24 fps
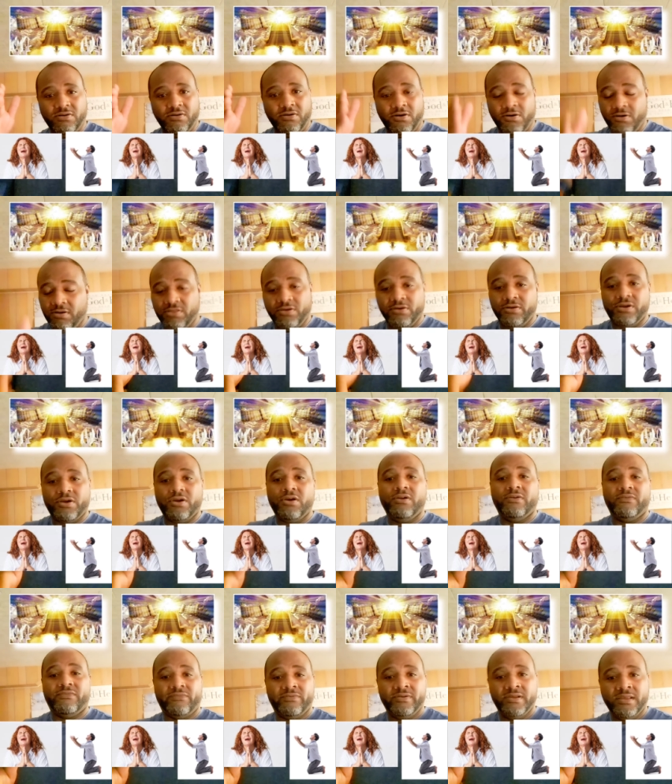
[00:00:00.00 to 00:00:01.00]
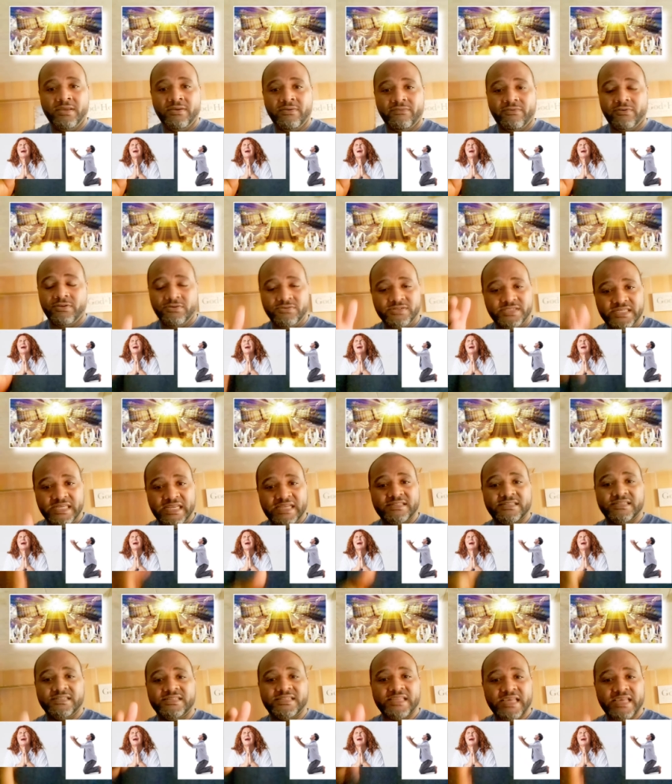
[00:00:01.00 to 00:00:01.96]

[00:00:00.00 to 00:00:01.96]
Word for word: all on earth for those years and